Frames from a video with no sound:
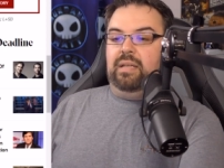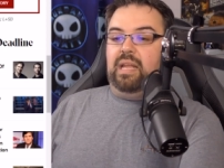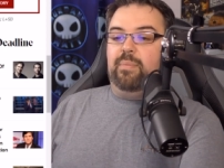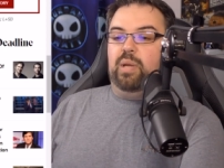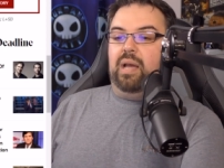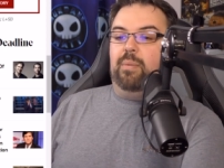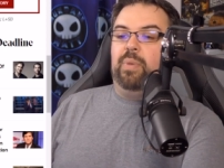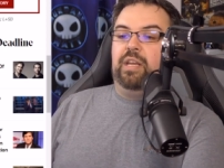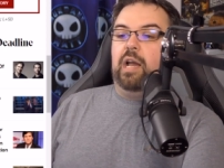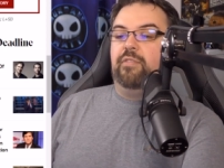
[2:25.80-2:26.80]
And Dave, uh,
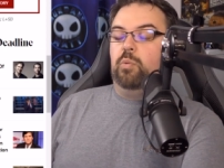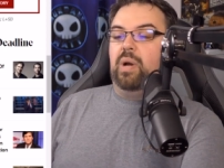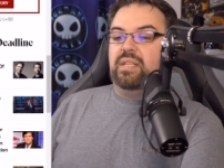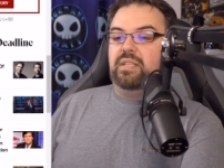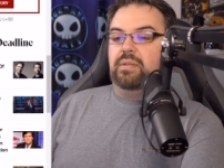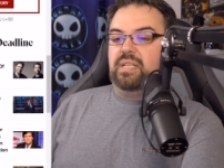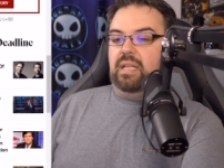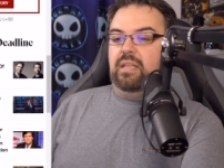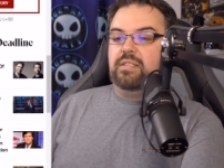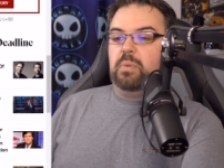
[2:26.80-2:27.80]
Benioff and Weiss here
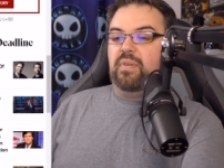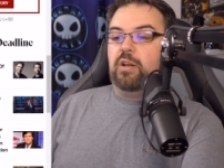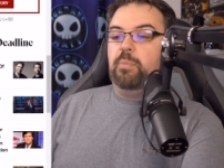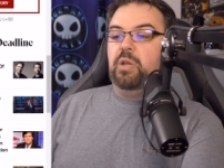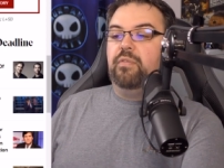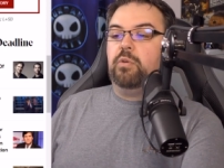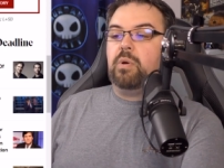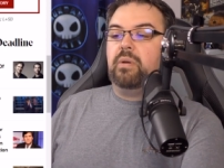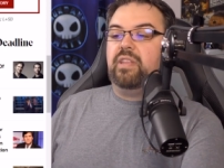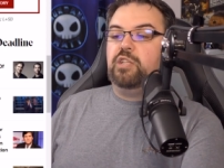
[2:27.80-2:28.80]
say this We've had a beautiful
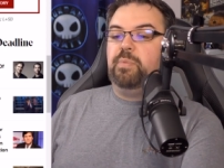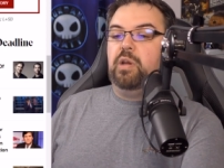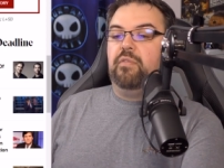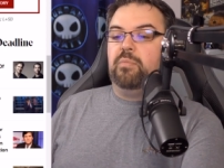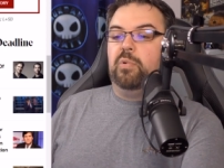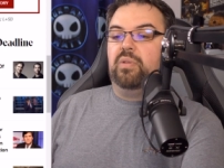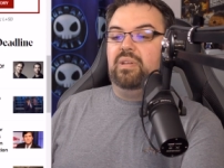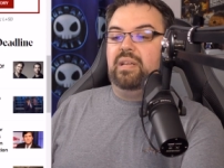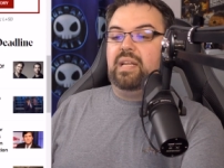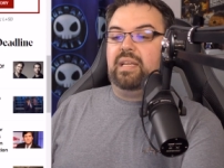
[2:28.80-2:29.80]
run with HBO for more
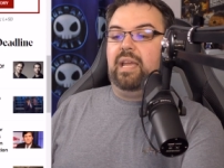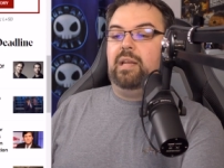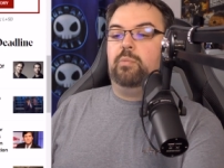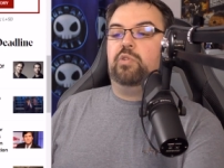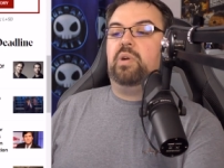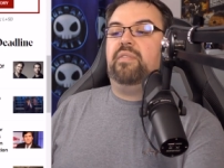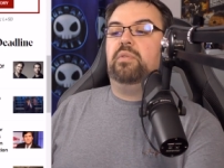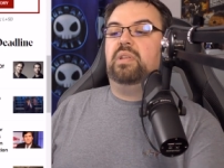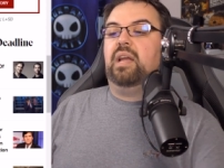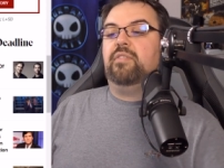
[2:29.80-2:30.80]
than a decade, and we're
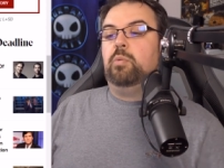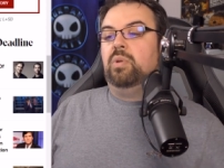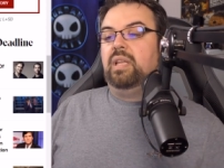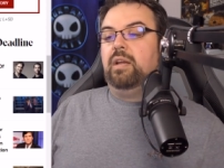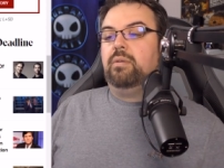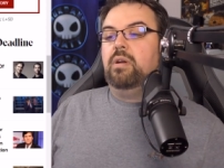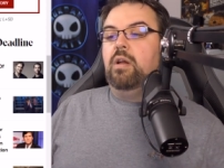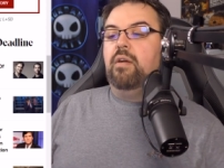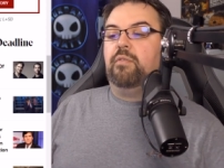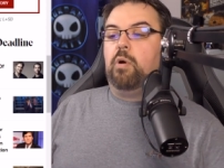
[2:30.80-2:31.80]
grateful to everyone there
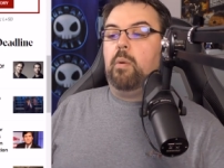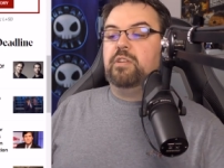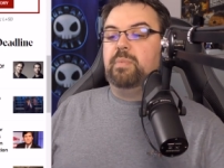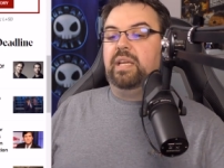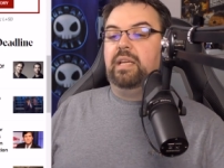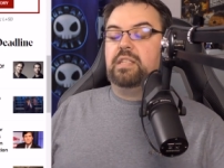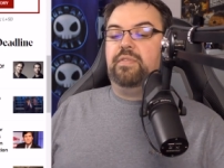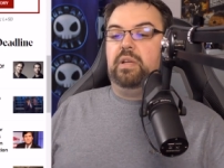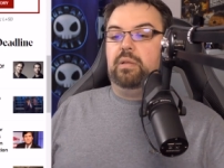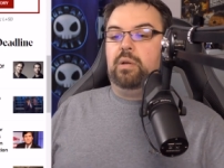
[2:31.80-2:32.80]
for always making us
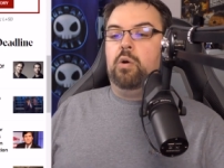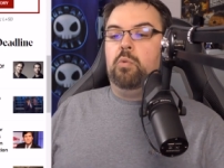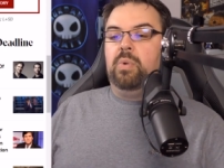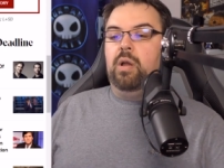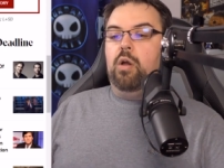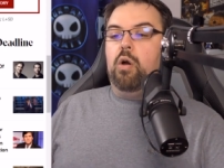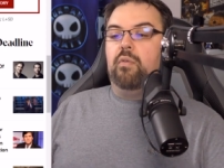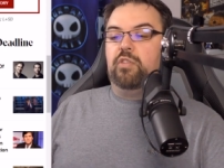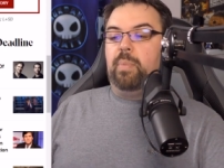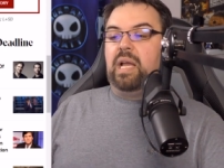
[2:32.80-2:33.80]
feel at home.
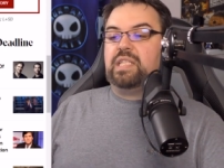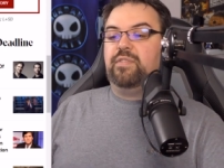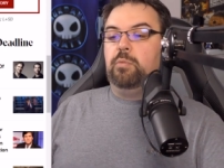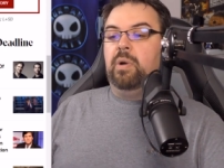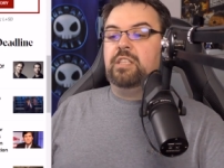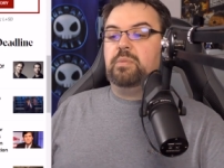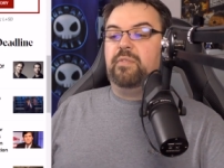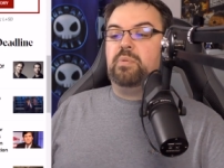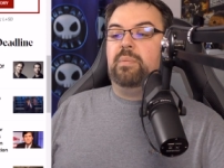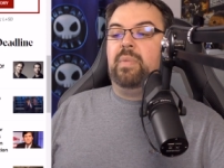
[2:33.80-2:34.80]
Over the past few months,
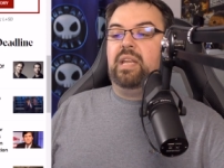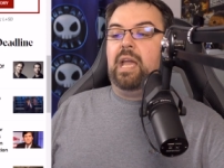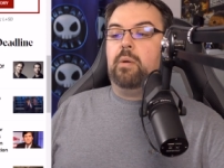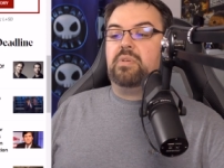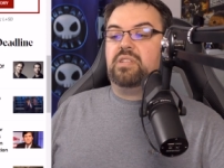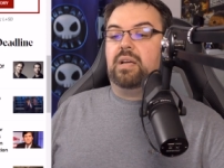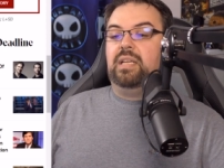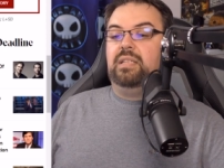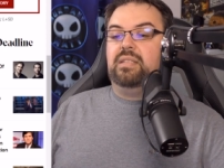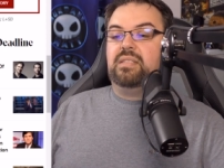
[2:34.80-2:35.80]
we've spent many hours
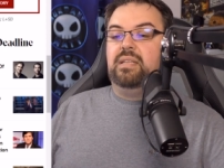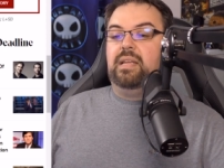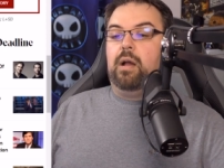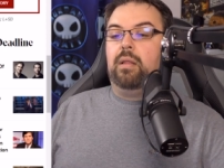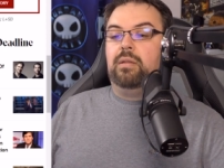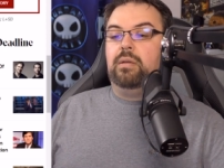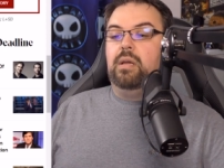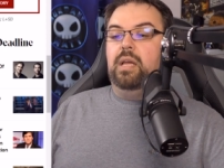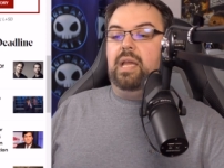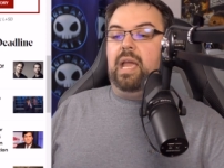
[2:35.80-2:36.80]
talking to Cindy Holland
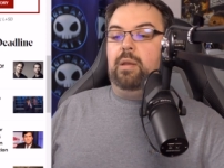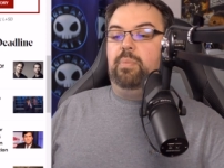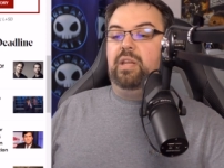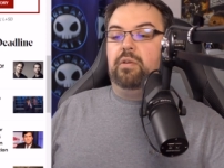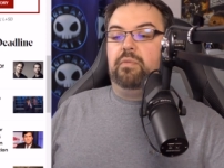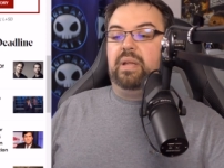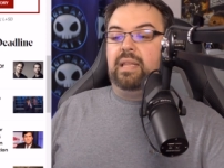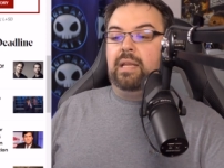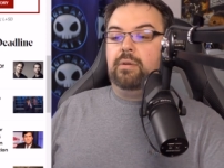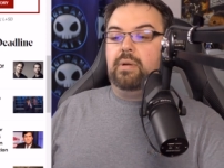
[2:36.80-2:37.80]
and Peter
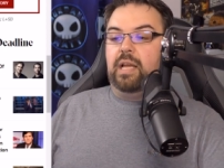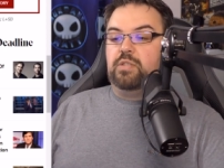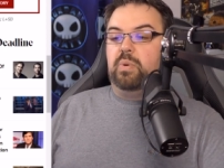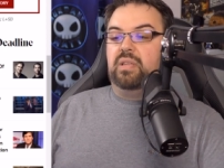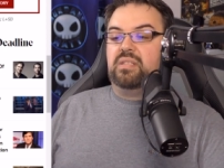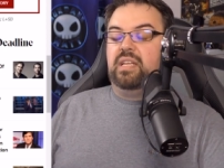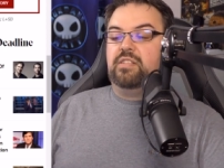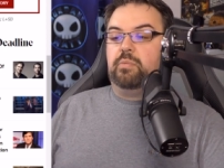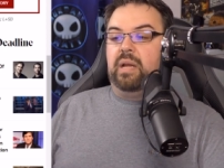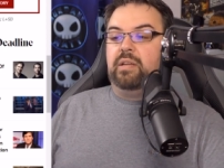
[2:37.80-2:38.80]
Friedlander, as well as
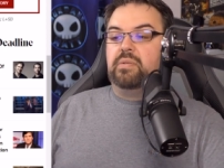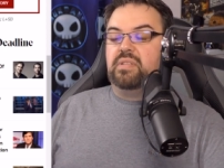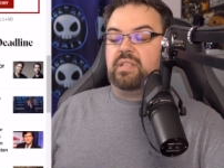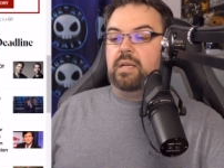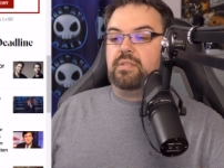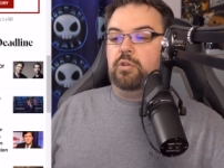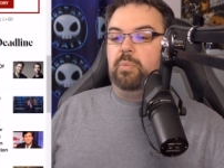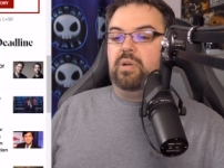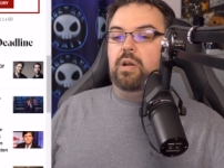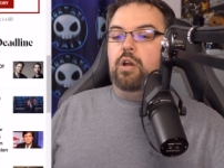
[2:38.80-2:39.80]
Ted Sarandos and Scott
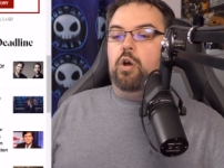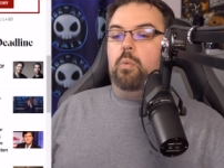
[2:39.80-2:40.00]
Stuber.